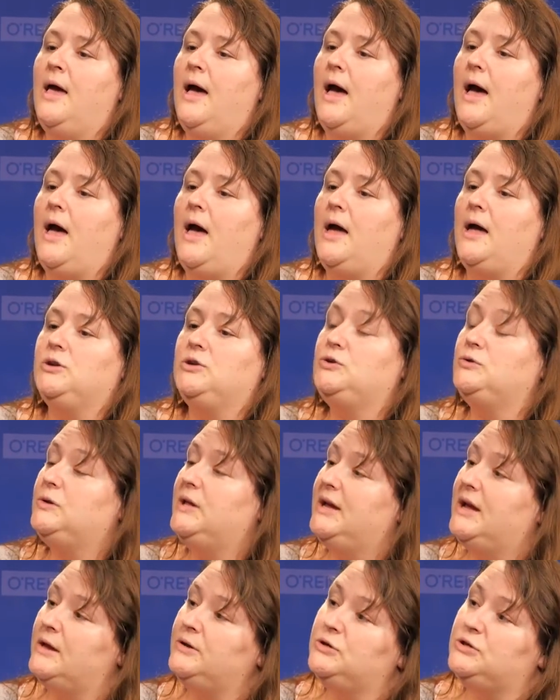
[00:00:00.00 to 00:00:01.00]
Uh,
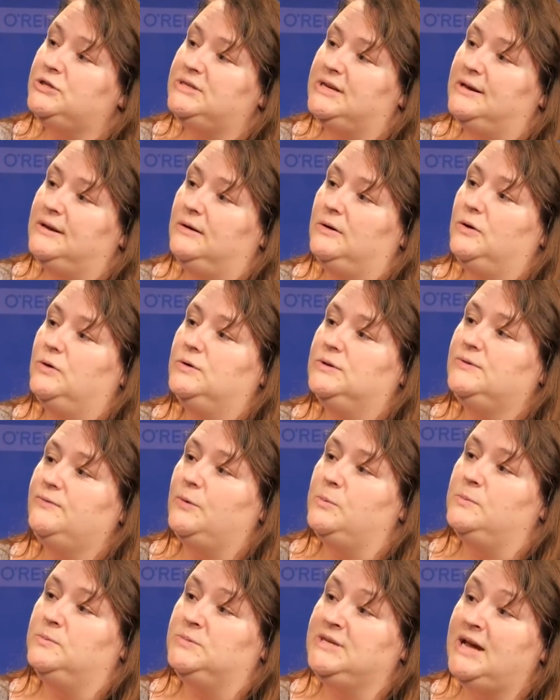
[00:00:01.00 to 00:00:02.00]
Julie Gunderson, who's
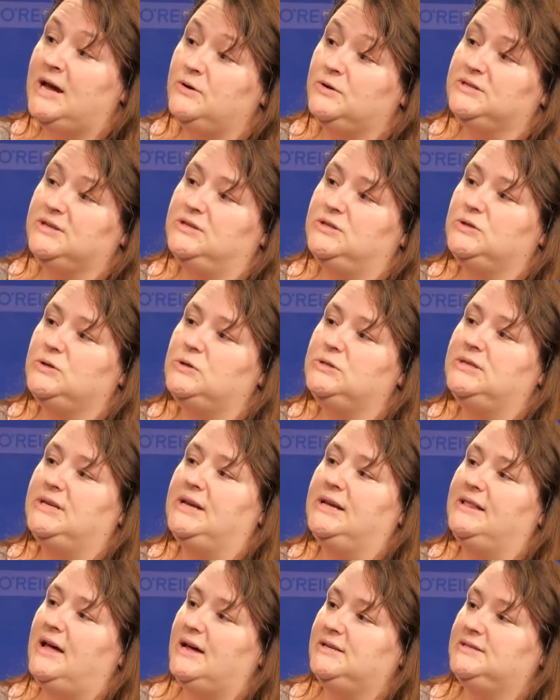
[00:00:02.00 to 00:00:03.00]
from Taos
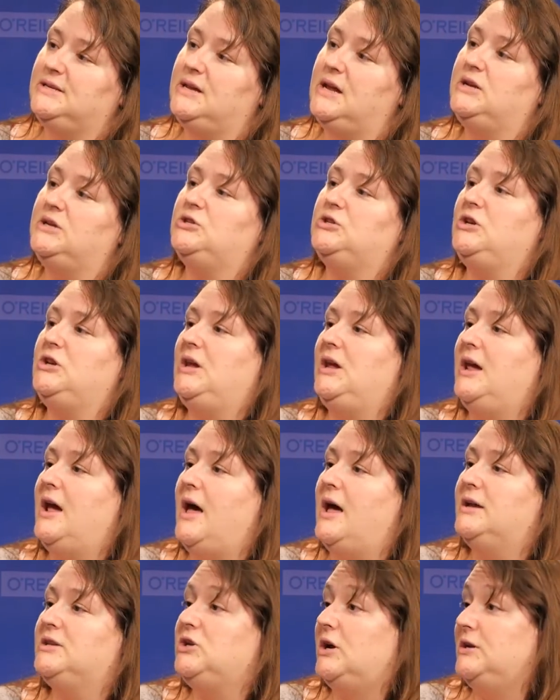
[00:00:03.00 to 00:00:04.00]
Consulting, last night she
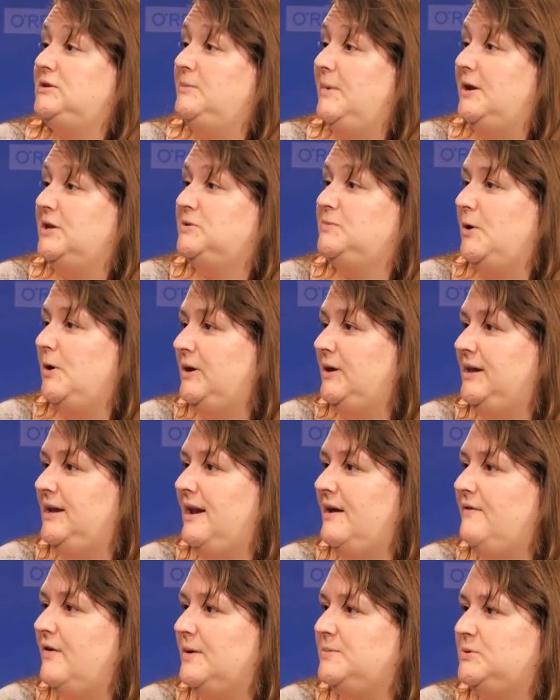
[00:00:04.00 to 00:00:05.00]
uh, talked about sparkly
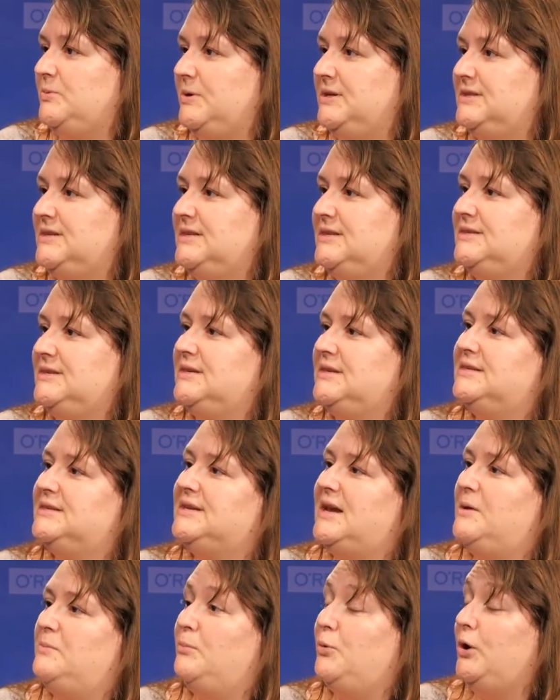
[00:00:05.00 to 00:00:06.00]
DevOps princesses
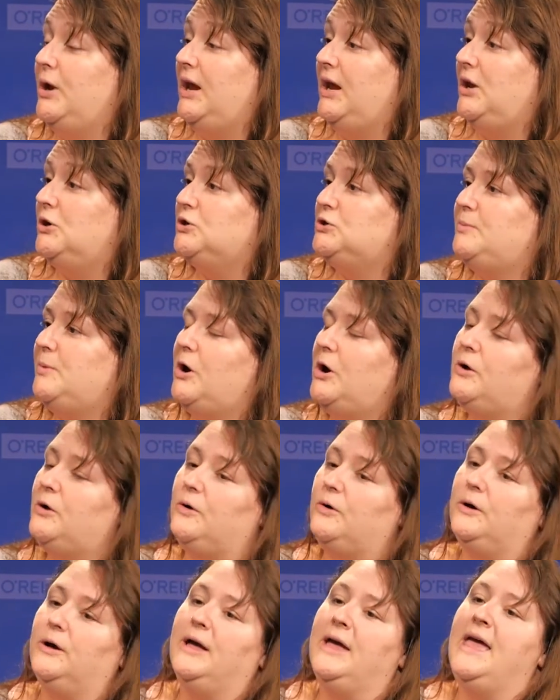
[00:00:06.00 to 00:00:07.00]
and bringing your
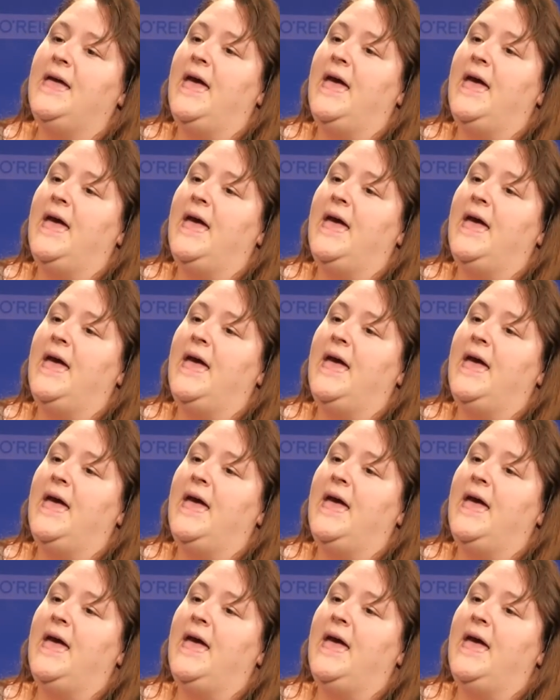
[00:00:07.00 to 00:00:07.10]
sparkle.